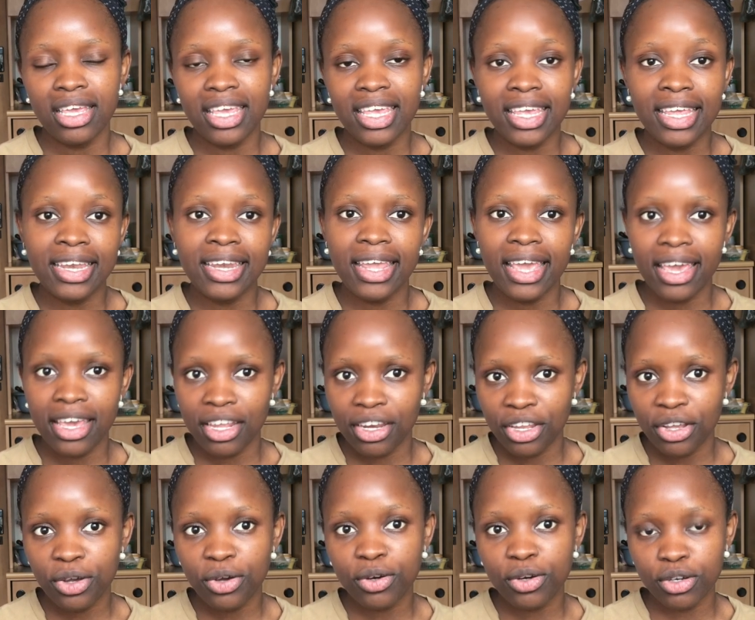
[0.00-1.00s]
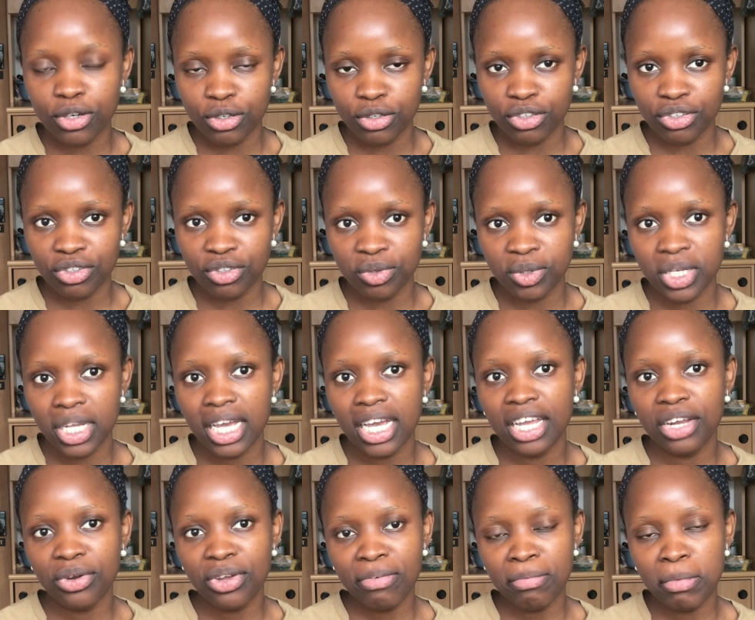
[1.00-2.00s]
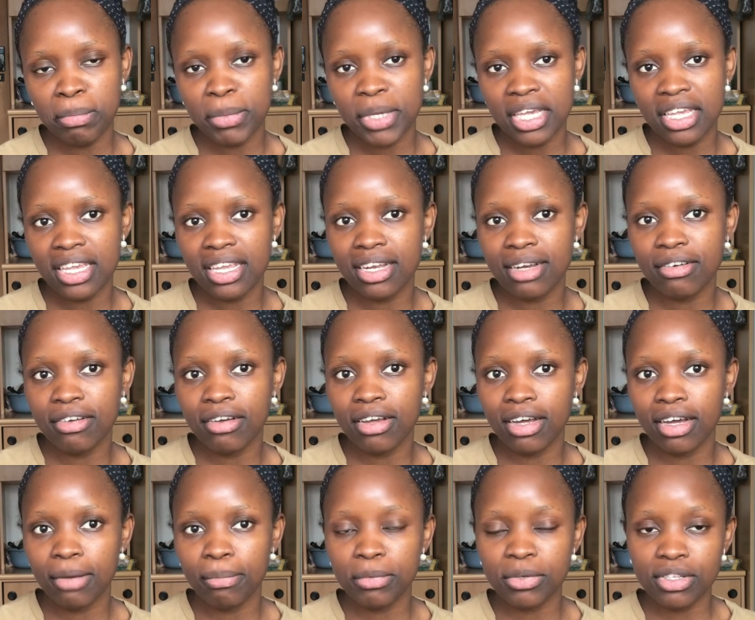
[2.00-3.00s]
in any country. I know I've been making um,